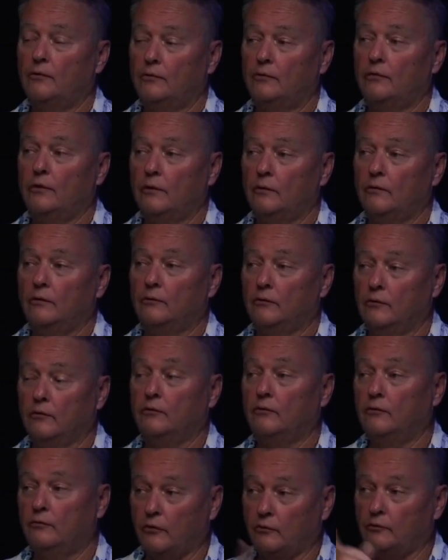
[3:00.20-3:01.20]
Yes,
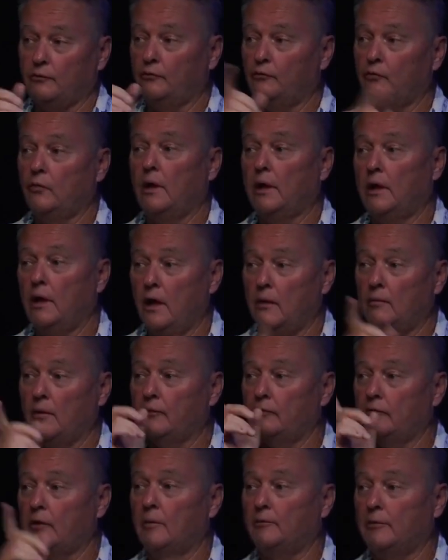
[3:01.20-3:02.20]
just
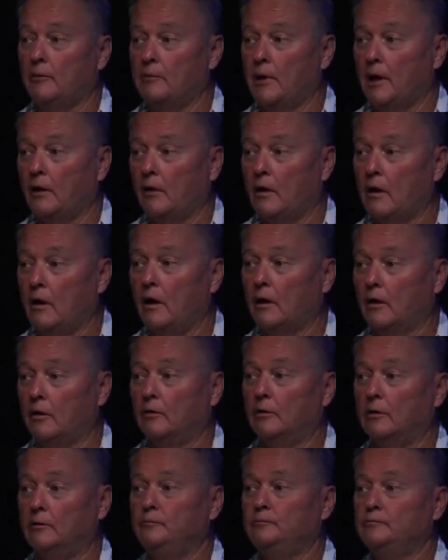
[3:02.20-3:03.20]
before I came, I stopped at
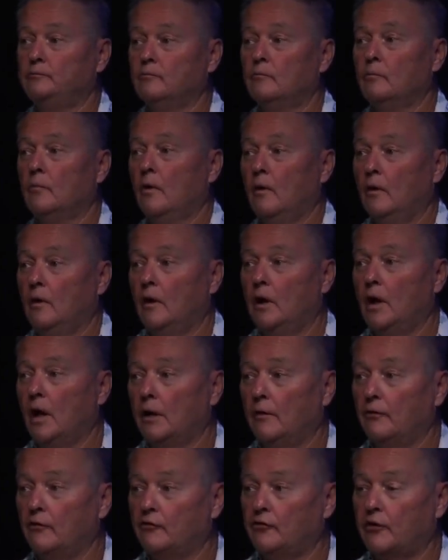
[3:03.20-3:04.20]
Battle Conquering
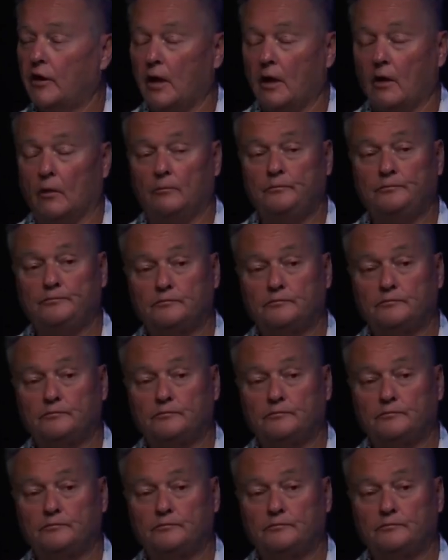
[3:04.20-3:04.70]
on the